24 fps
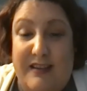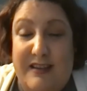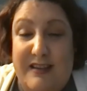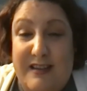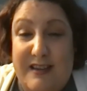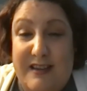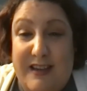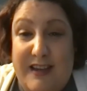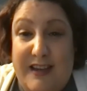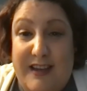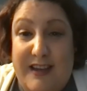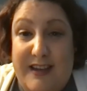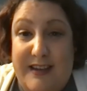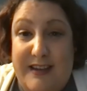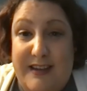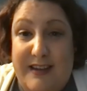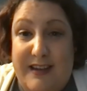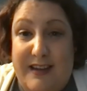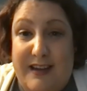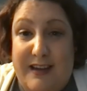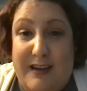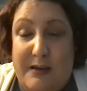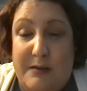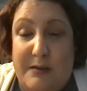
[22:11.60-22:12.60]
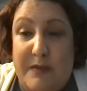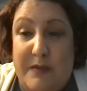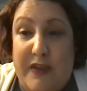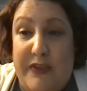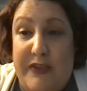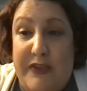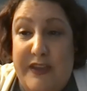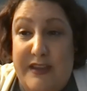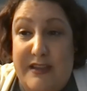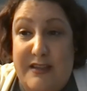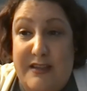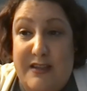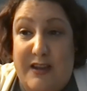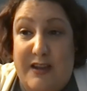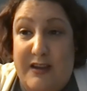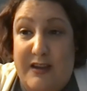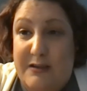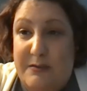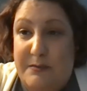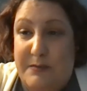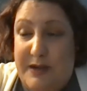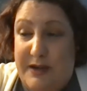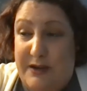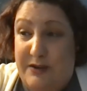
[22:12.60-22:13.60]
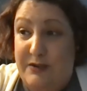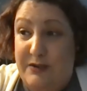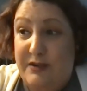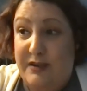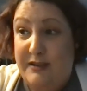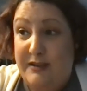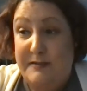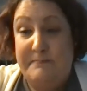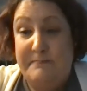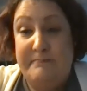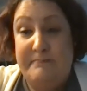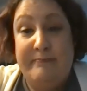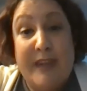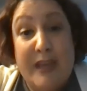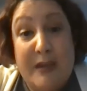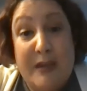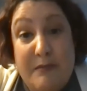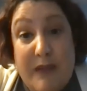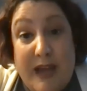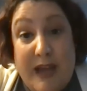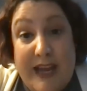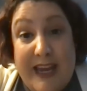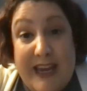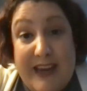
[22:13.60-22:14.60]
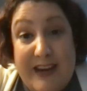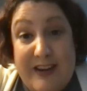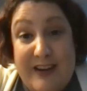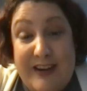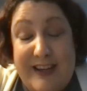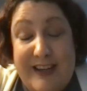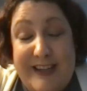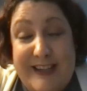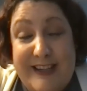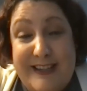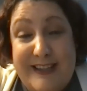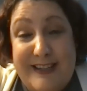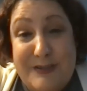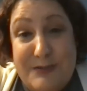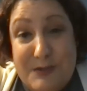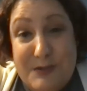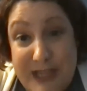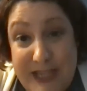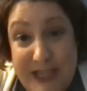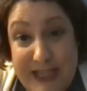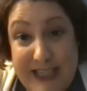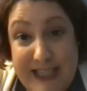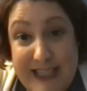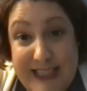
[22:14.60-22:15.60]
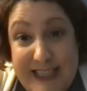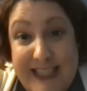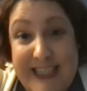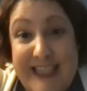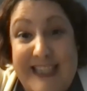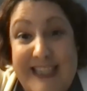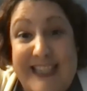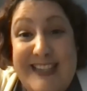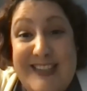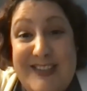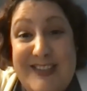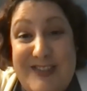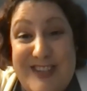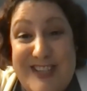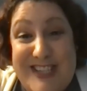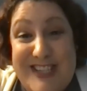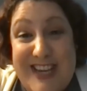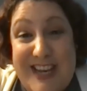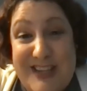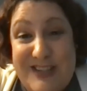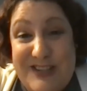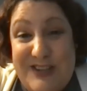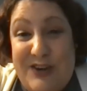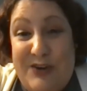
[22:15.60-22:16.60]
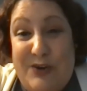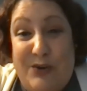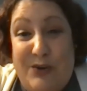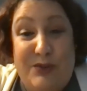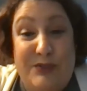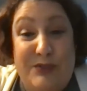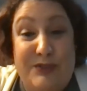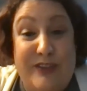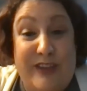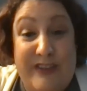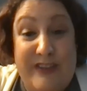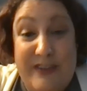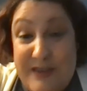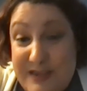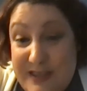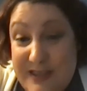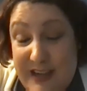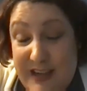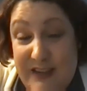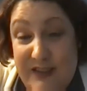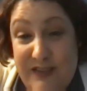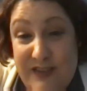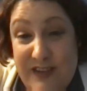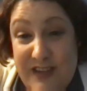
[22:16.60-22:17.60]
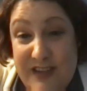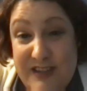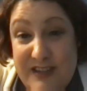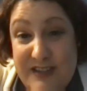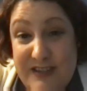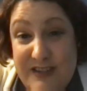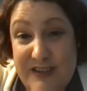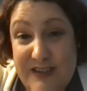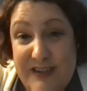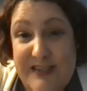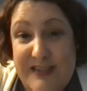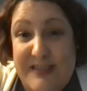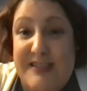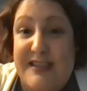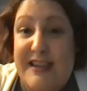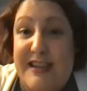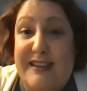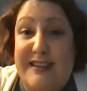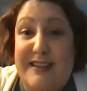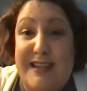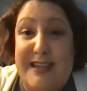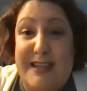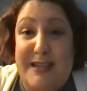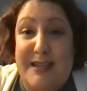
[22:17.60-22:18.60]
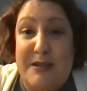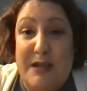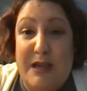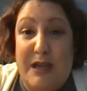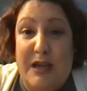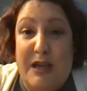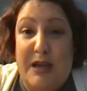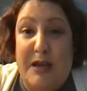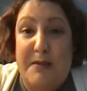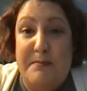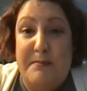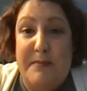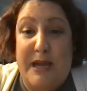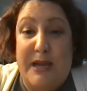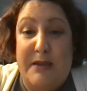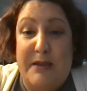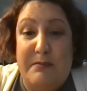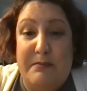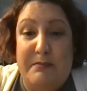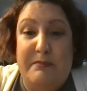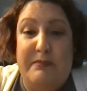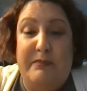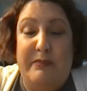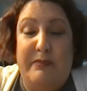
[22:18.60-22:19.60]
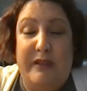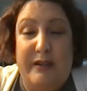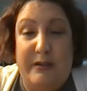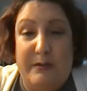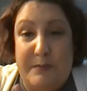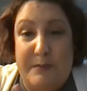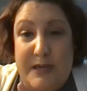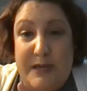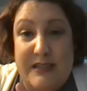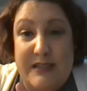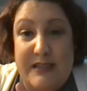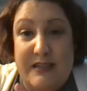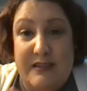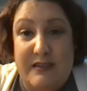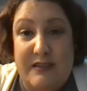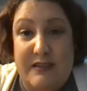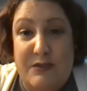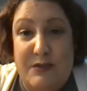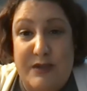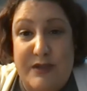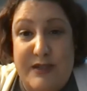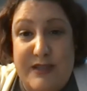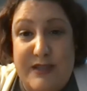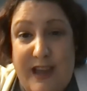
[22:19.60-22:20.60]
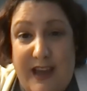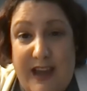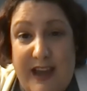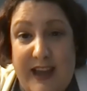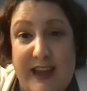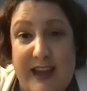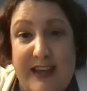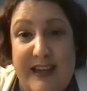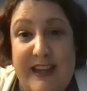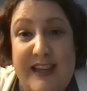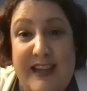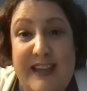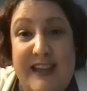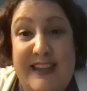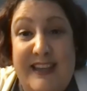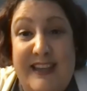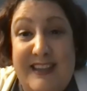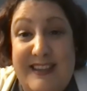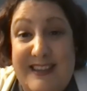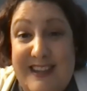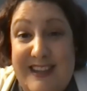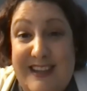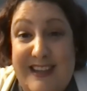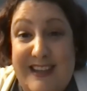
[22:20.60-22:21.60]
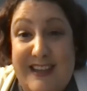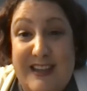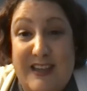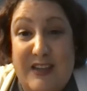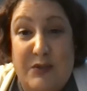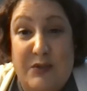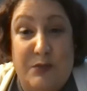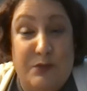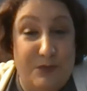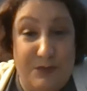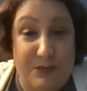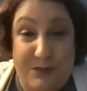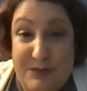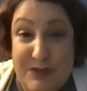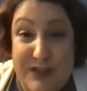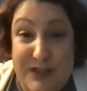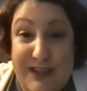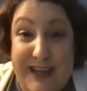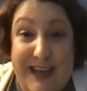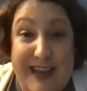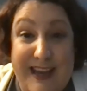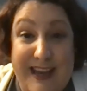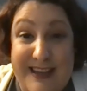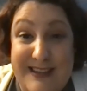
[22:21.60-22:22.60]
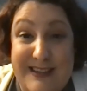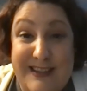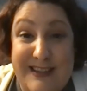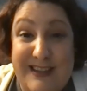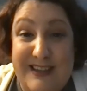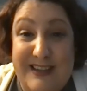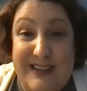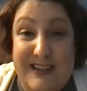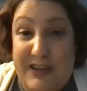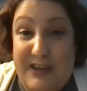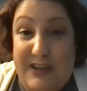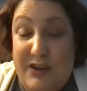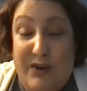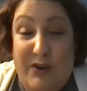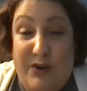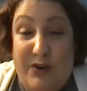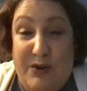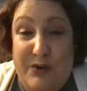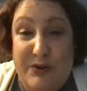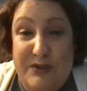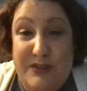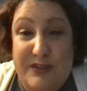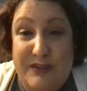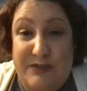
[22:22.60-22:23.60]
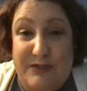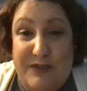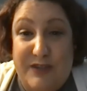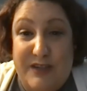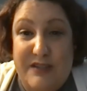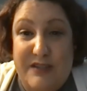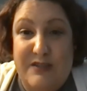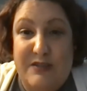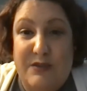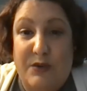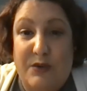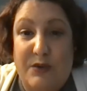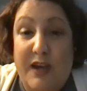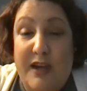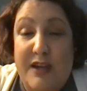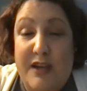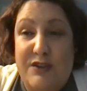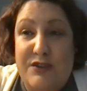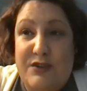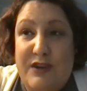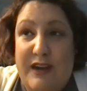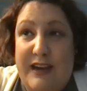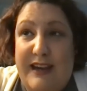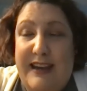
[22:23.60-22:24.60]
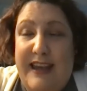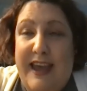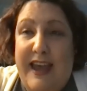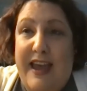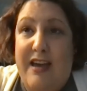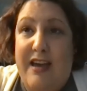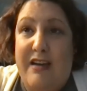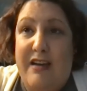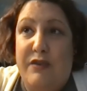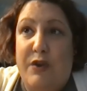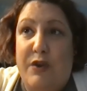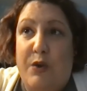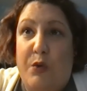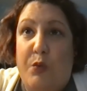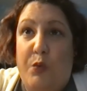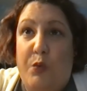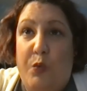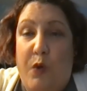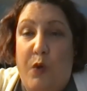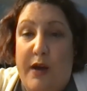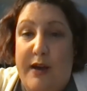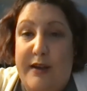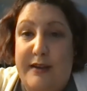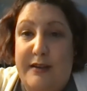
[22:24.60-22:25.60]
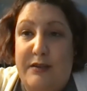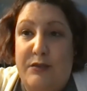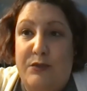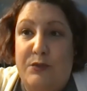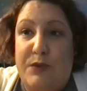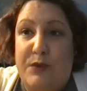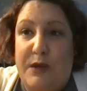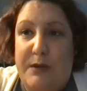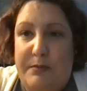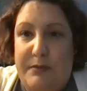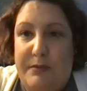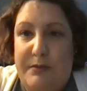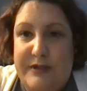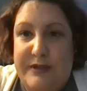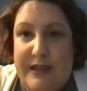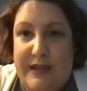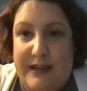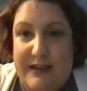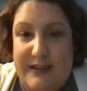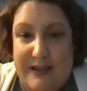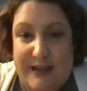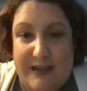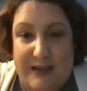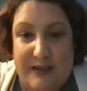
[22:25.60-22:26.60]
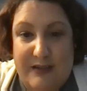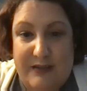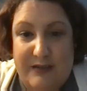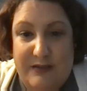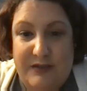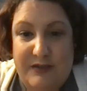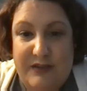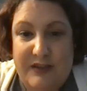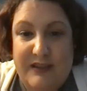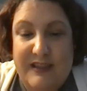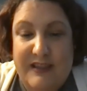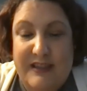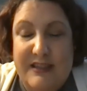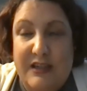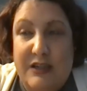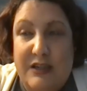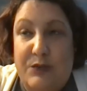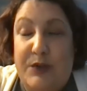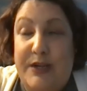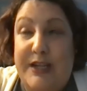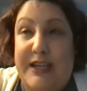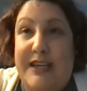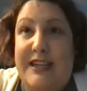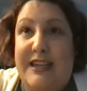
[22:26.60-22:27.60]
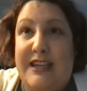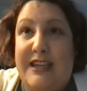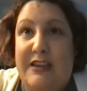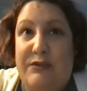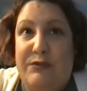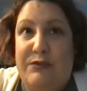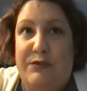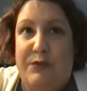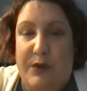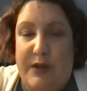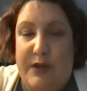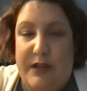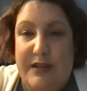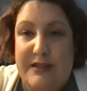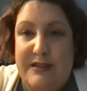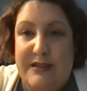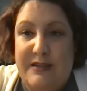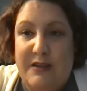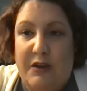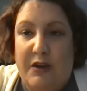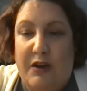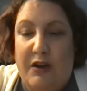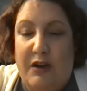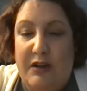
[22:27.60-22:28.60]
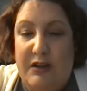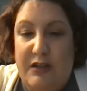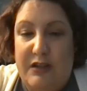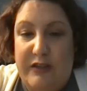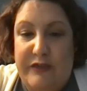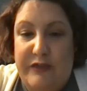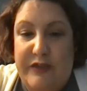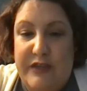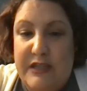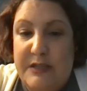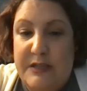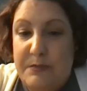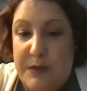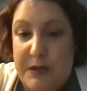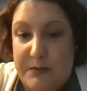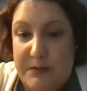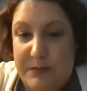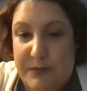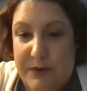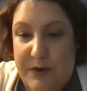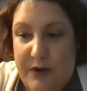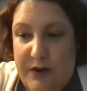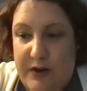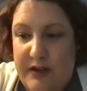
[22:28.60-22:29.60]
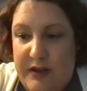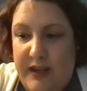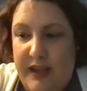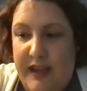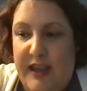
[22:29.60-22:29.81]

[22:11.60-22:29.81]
and um, and then talk about my area in DeWitt, which has a whole another set of concerns, and then uh, my little piece of the north side that really has a, a, whole different. So trying to have one representative that's going to give voice to all of these people